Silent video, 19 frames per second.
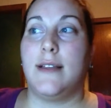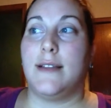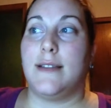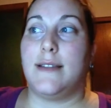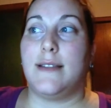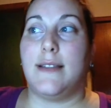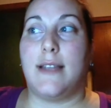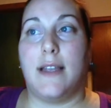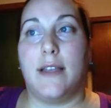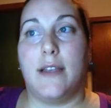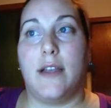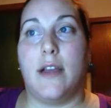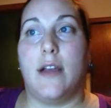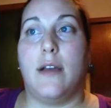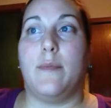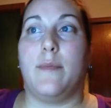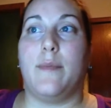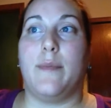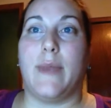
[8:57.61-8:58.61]
stand
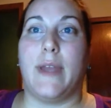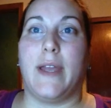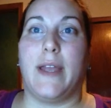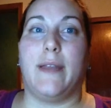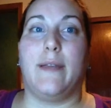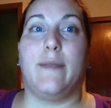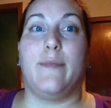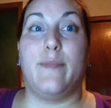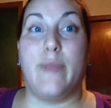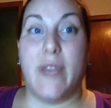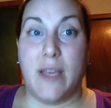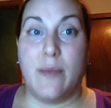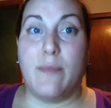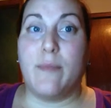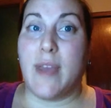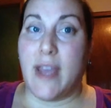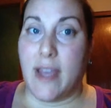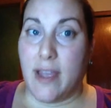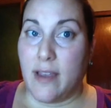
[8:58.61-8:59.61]
up and be
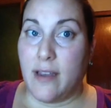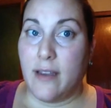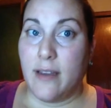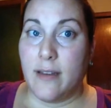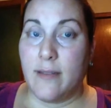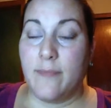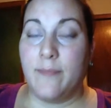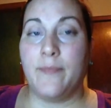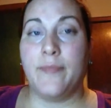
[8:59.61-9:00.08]
men